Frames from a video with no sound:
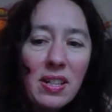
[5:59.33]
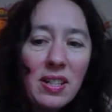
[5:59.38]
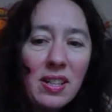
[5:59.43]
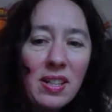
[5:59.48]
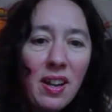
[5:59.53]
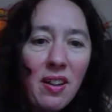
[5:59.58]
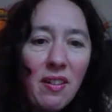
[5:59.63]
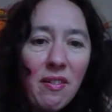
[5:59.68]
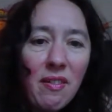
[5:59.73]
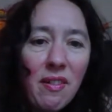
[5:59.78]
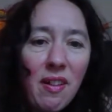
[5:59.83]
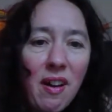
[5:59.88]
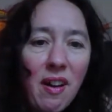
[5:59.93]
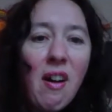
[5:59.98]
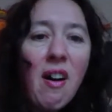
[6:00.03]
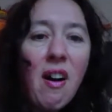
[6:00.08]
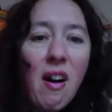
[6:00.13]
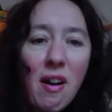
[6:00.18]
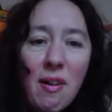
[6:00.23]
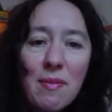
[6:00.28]
So
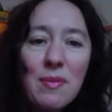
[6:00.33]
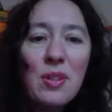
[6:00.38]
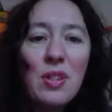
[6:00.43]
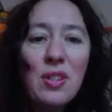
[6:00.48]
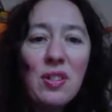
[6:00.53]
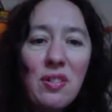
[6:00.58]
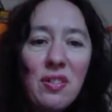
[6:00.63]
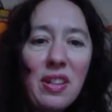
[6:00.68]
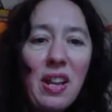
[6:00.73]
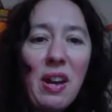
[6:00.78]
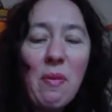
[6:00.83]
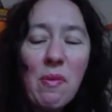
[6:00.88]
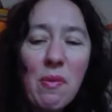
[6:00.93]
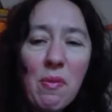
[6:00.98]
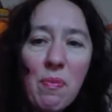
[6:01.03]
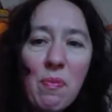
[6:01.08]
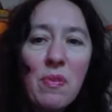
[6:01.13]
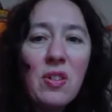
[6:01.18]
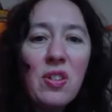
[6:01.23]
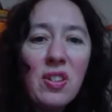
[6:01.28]
I, I'm sure that will
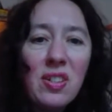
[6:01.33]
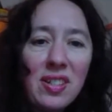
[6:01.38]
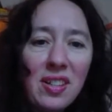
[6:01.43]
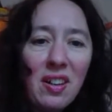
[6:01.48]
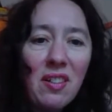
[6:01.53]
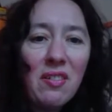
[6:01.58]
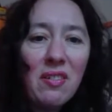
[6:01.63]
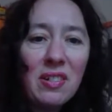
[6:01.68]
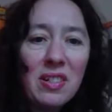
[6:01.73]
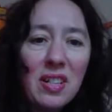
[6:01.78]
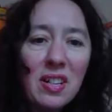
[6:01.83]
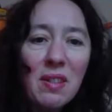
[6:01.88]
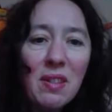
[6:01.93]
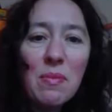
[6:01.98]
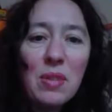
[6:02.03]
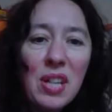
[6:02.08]
produce a long term